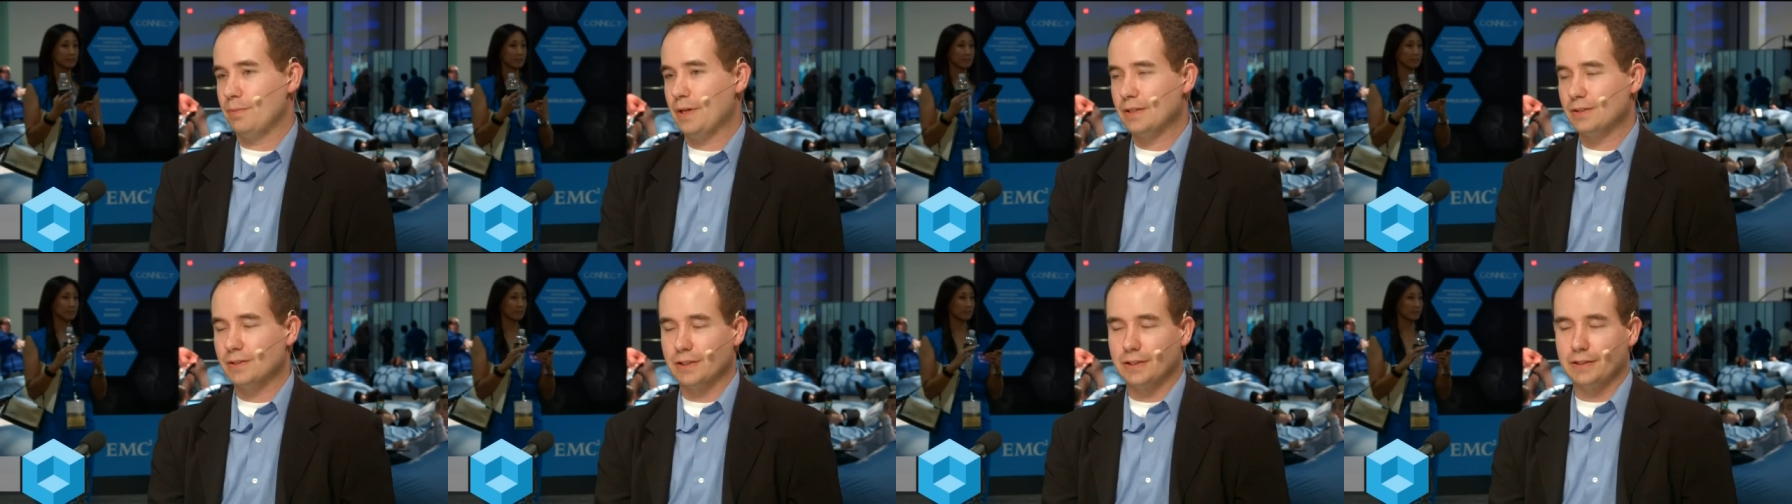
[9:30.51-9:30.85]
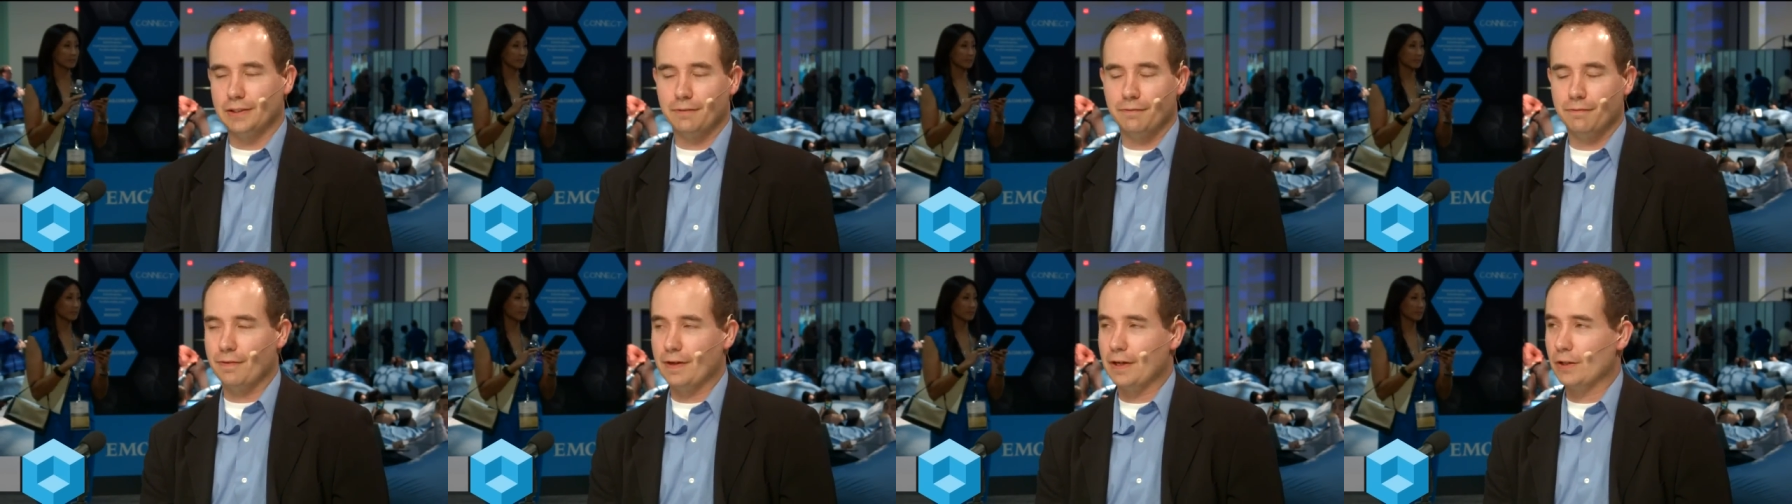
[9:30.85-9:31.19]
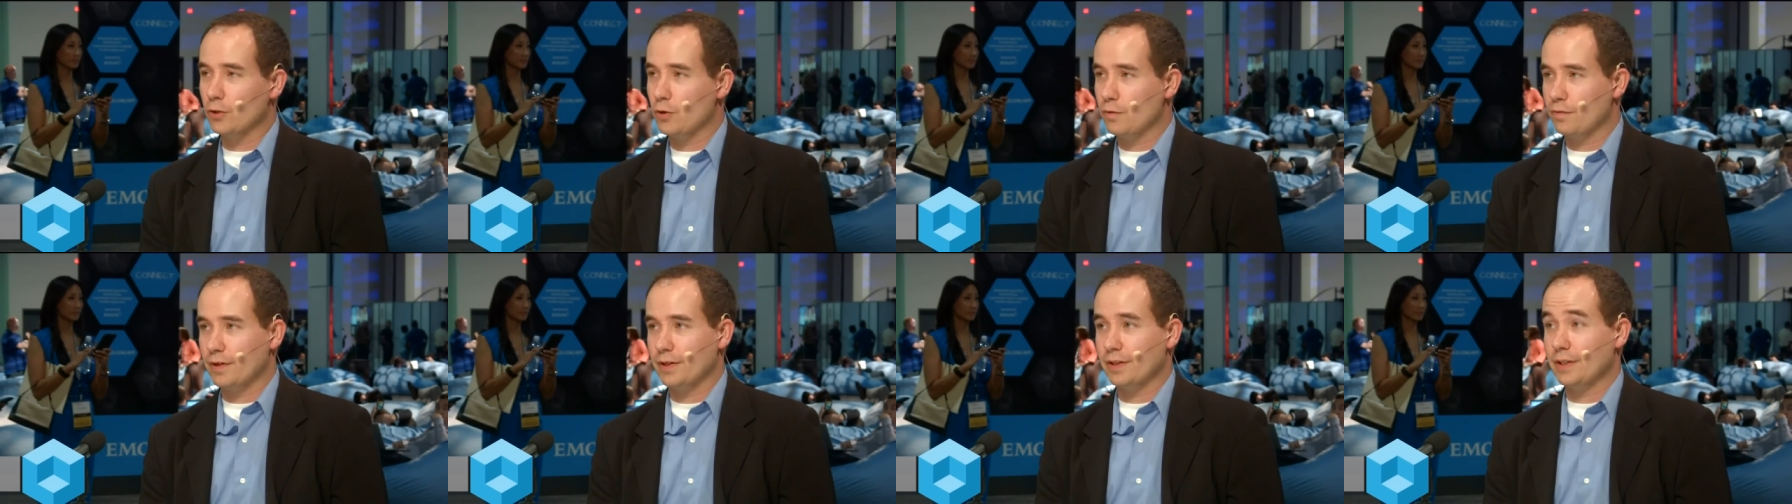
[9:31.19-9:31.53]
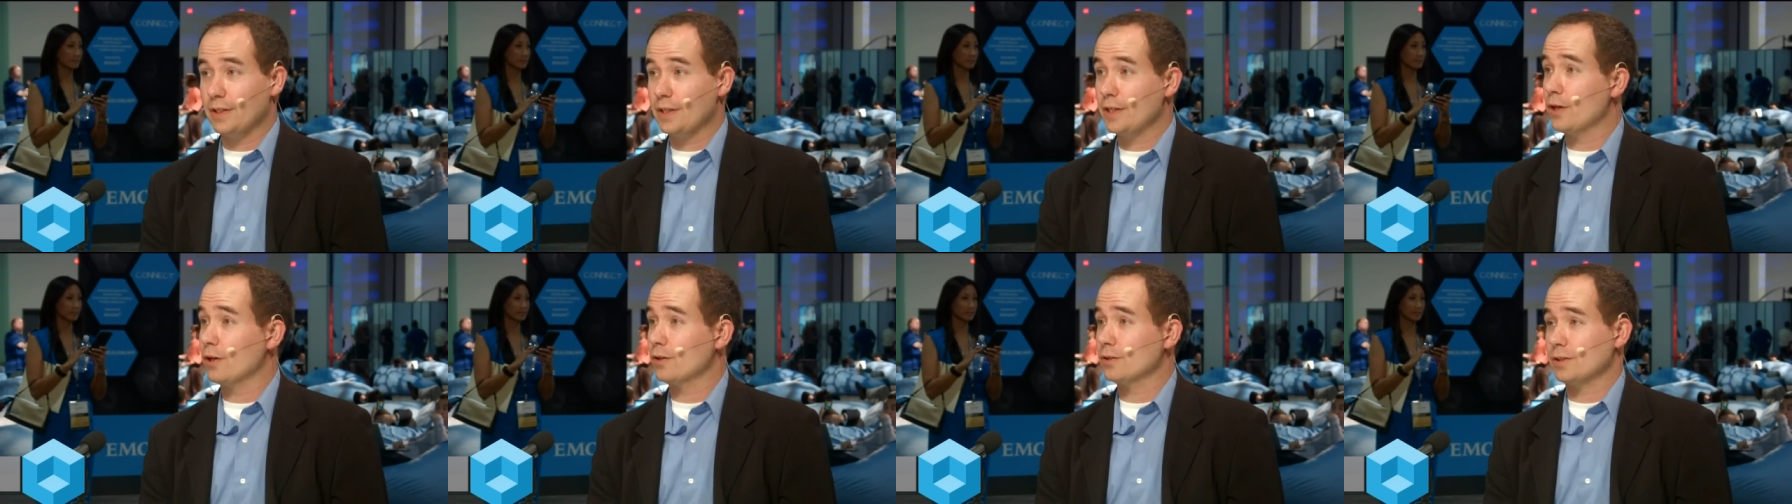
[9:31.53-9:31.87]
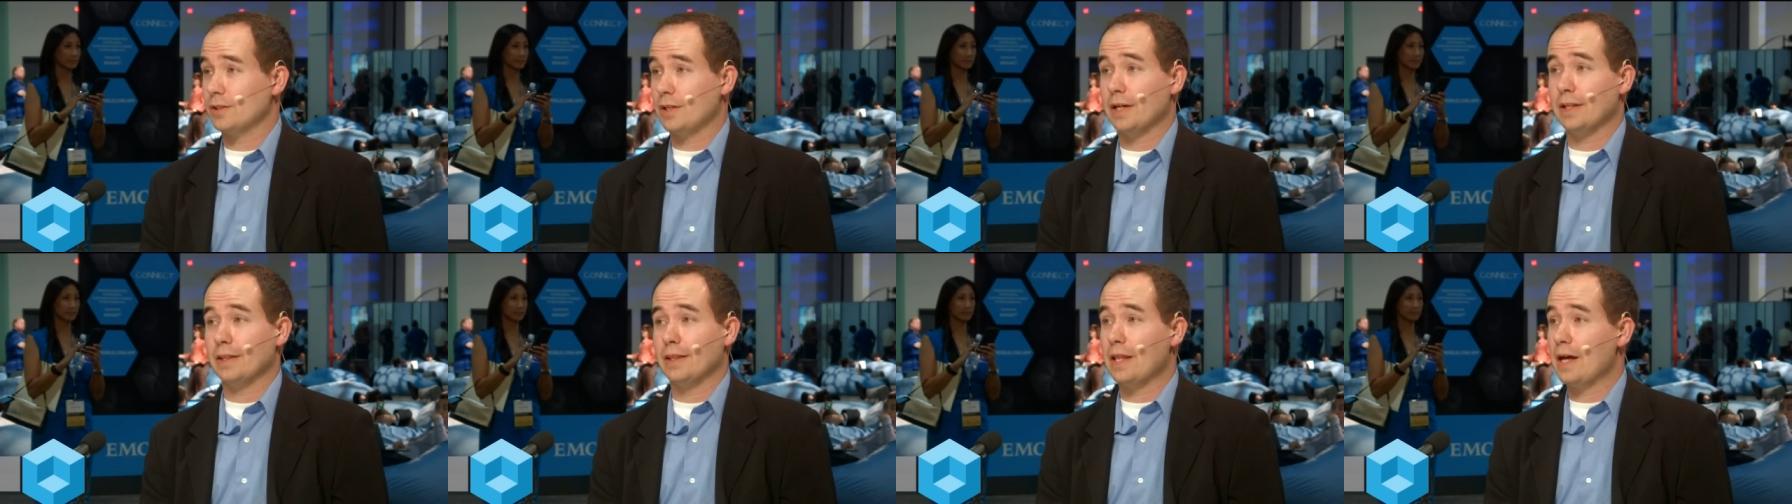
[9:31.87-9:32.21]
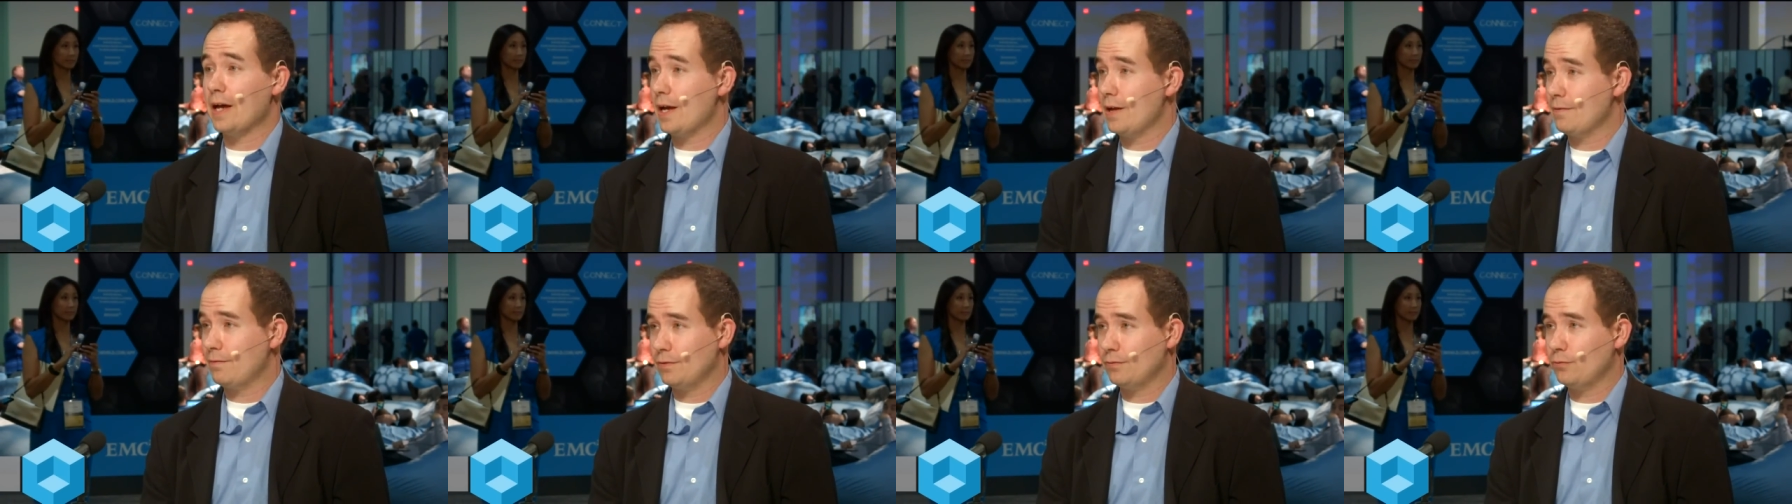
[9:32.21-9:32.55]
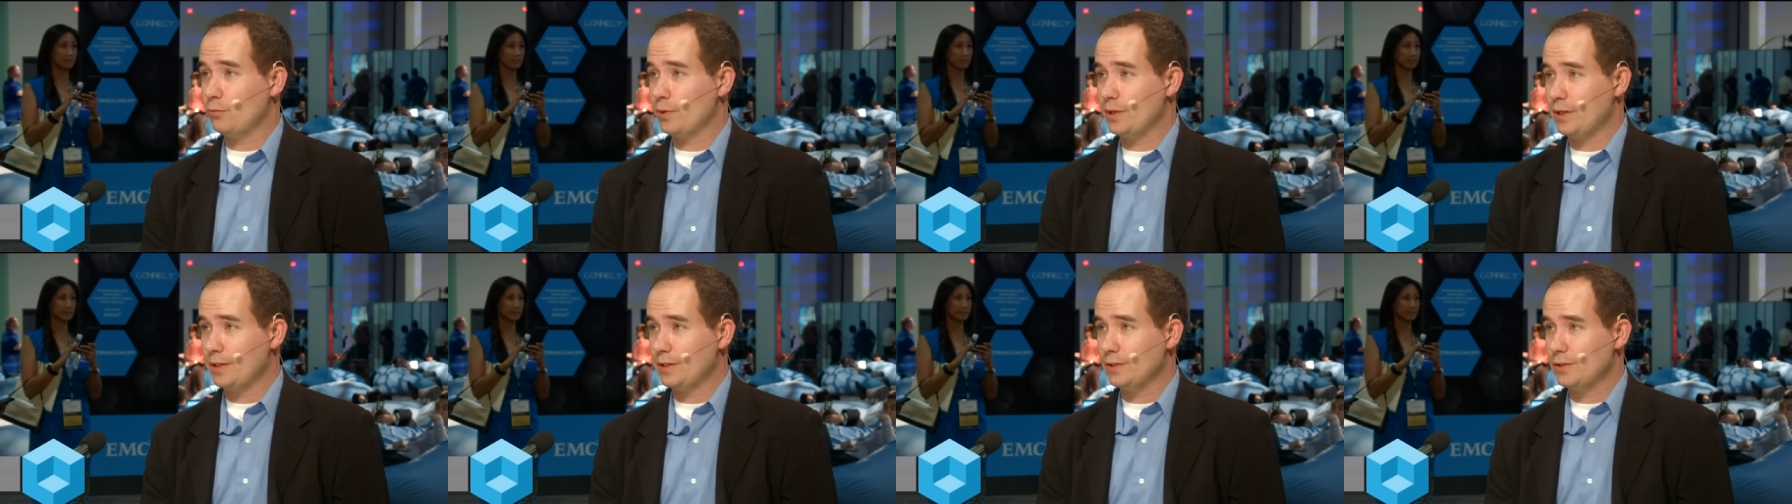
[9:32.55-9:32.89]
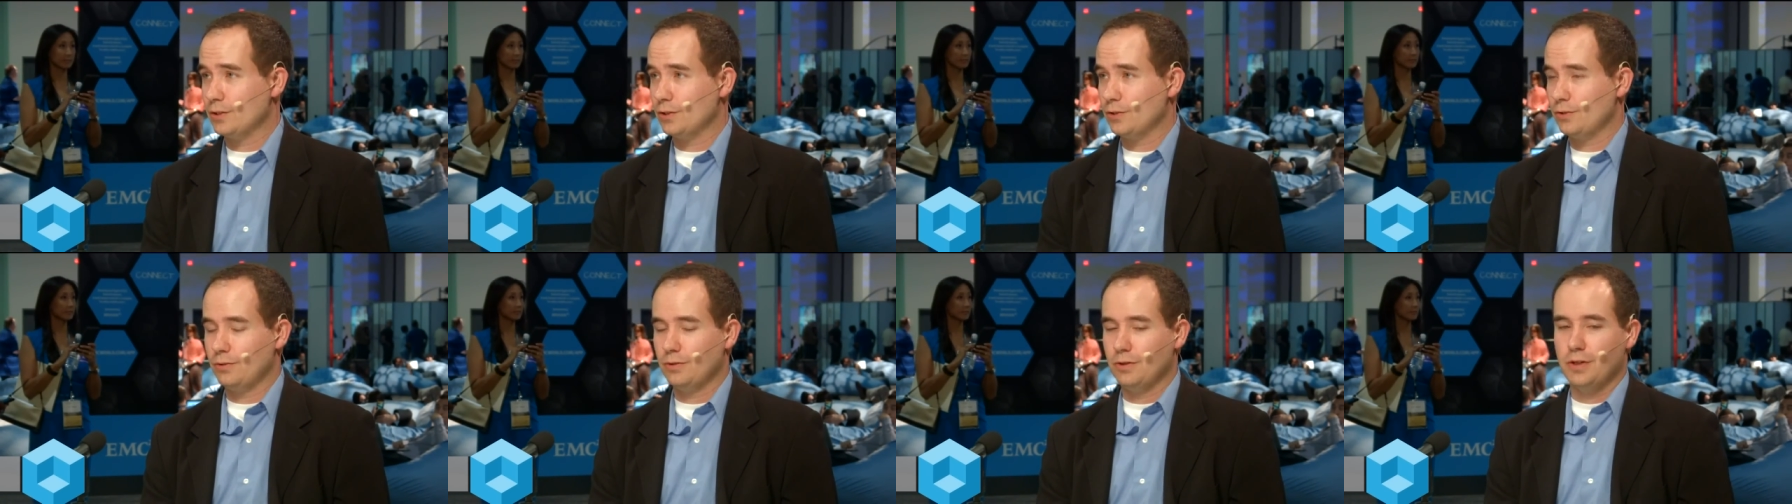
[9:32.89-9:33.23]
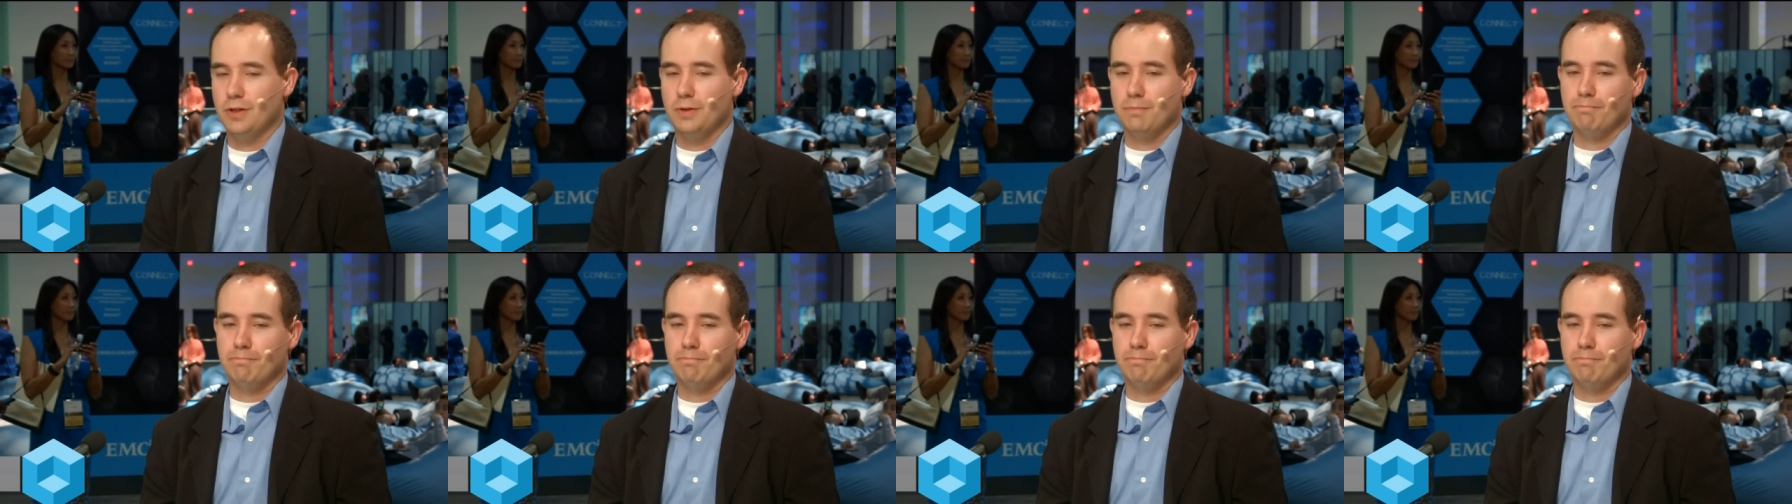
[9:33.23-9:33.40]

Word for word: basically fail over to the DR site live if we need to,